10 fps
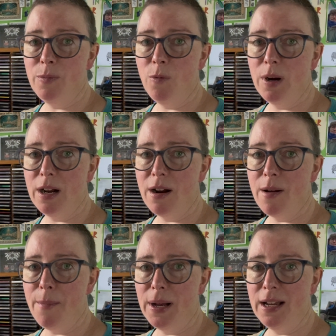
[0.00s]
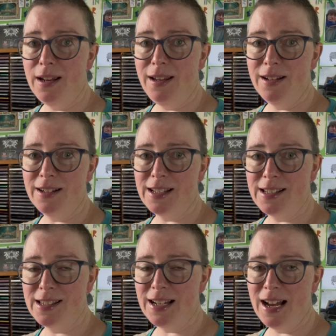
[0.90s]
where my
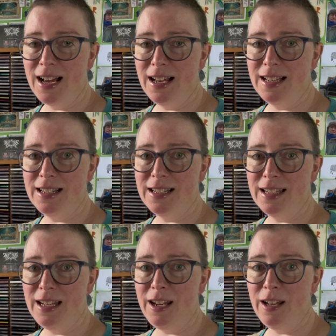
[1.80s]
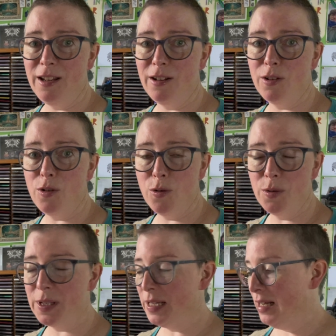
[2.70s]
youngest had a
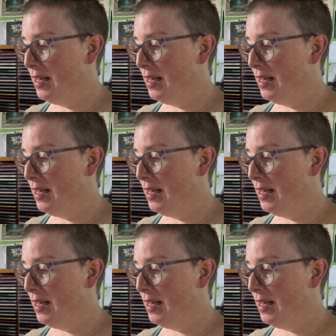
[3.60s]
coat